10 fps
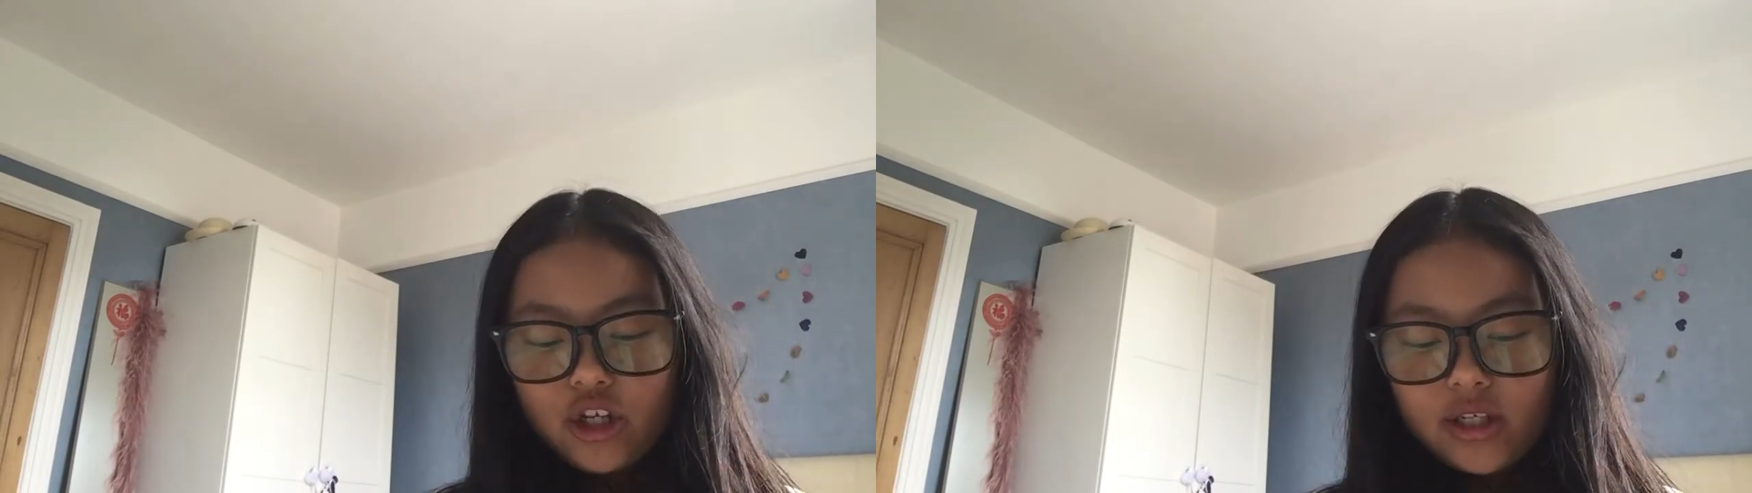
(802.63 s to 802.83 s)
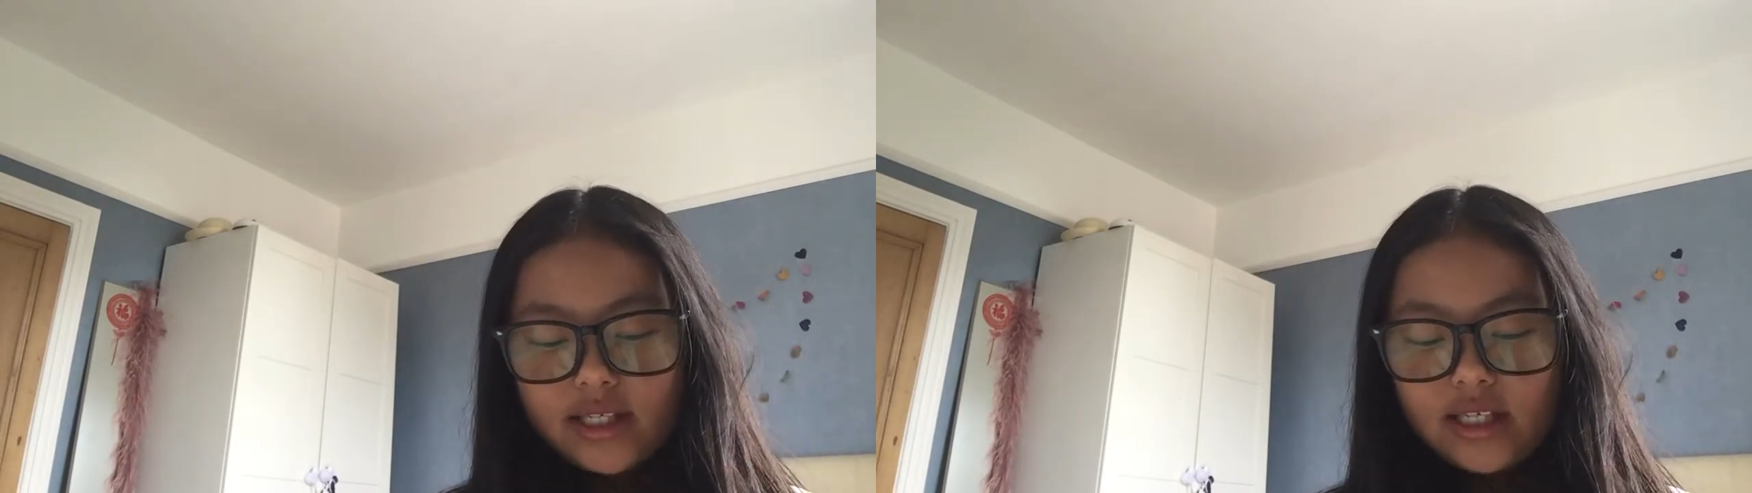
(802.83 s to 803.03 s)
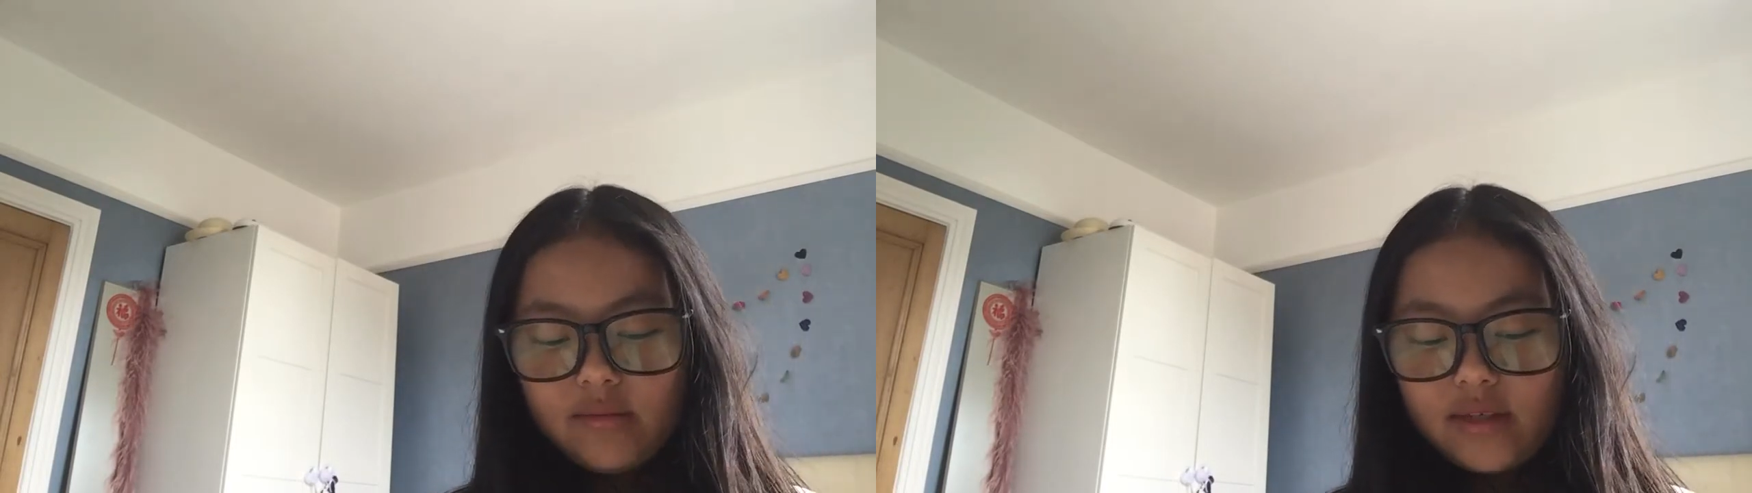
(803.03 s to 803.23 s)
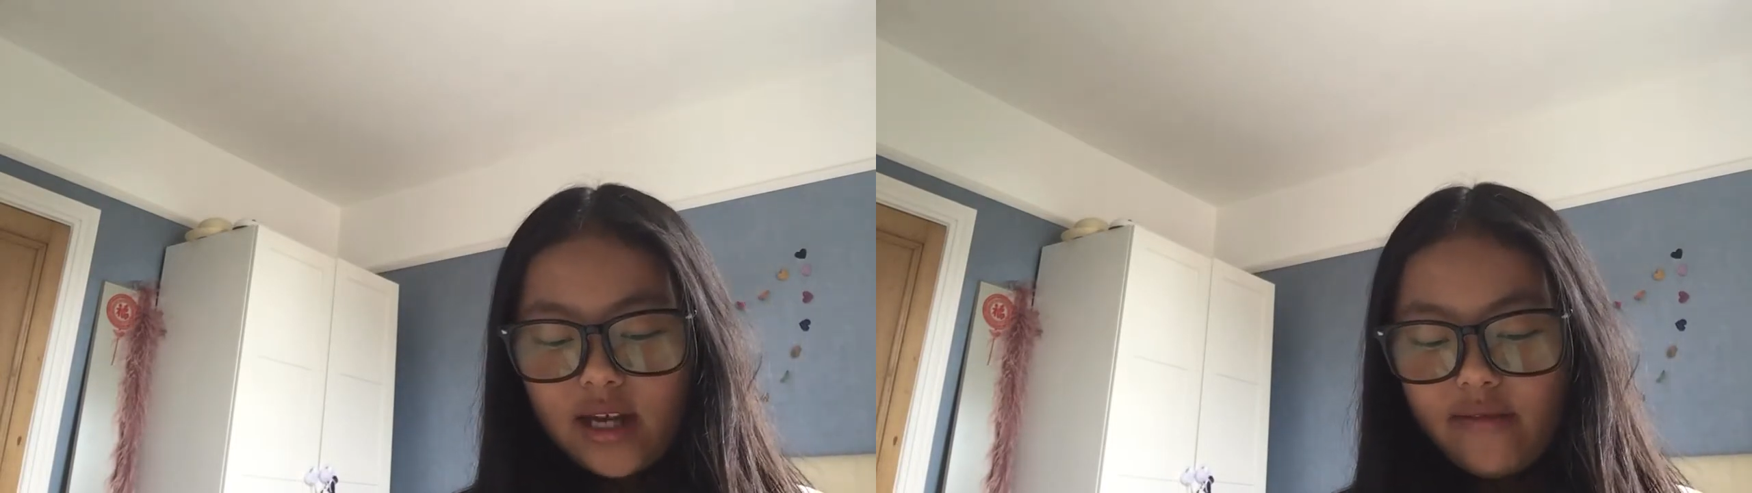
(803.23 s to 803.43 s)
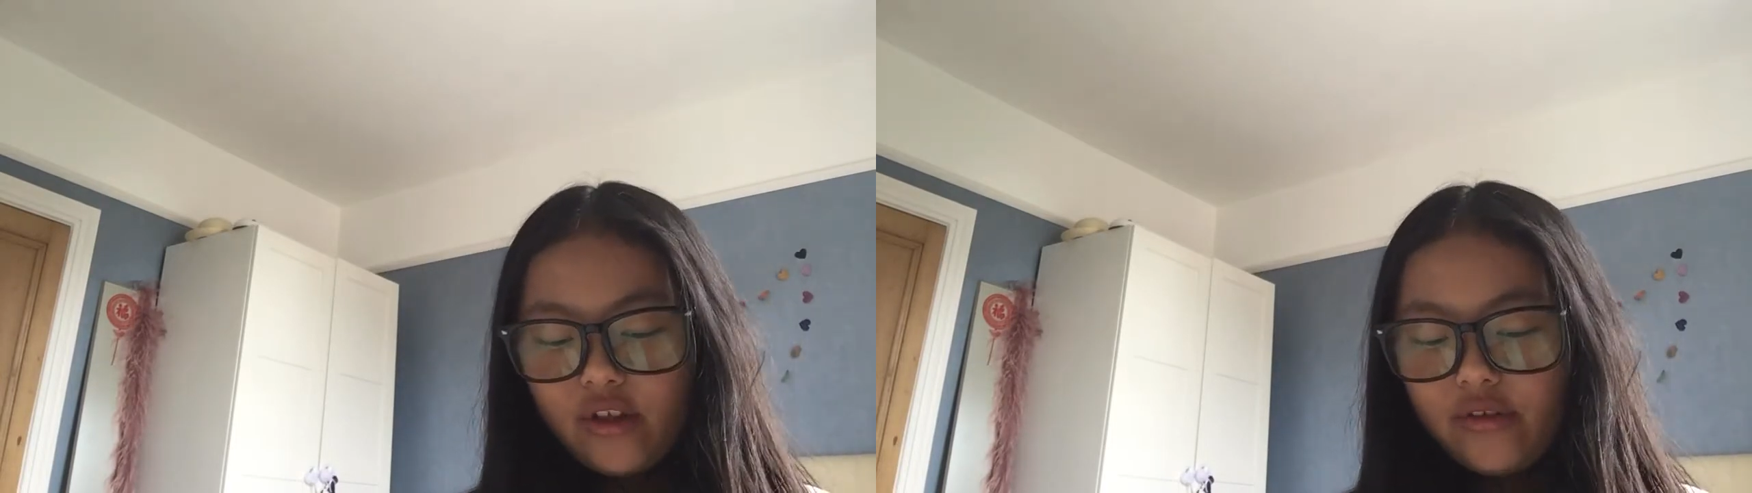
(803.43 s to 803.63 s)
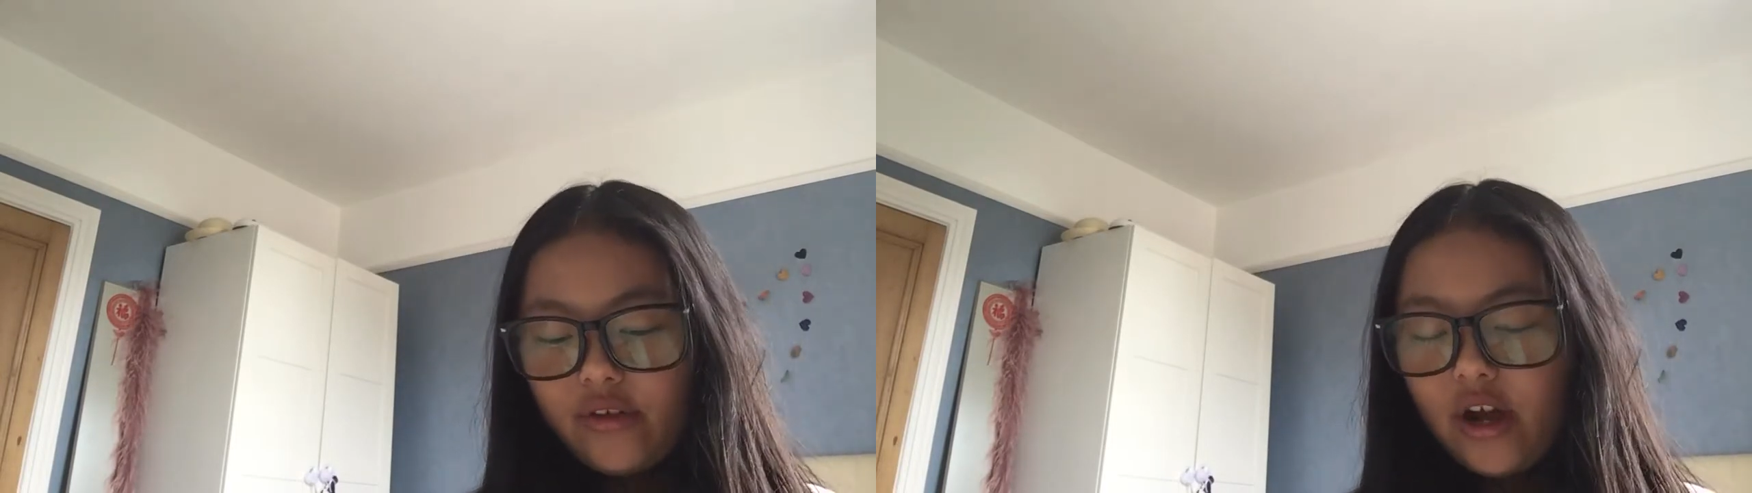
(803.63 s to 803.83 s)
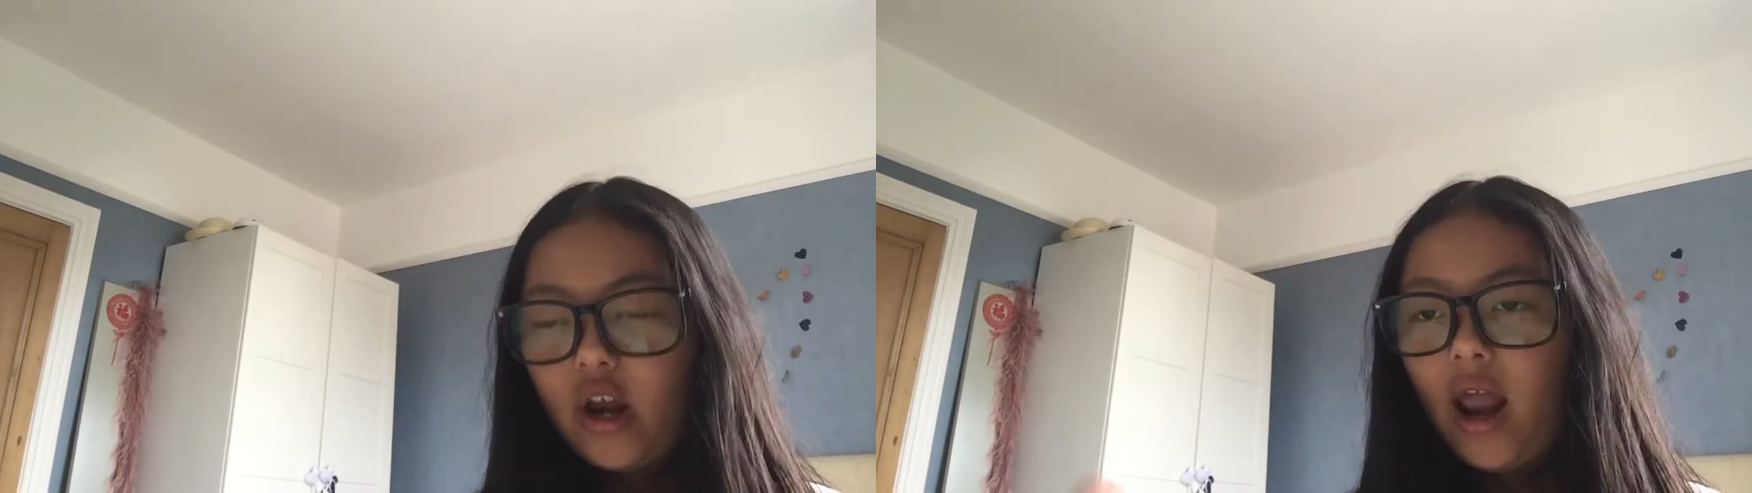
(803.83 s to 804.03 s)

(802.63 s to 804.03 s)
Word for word: She seemed to have learnt her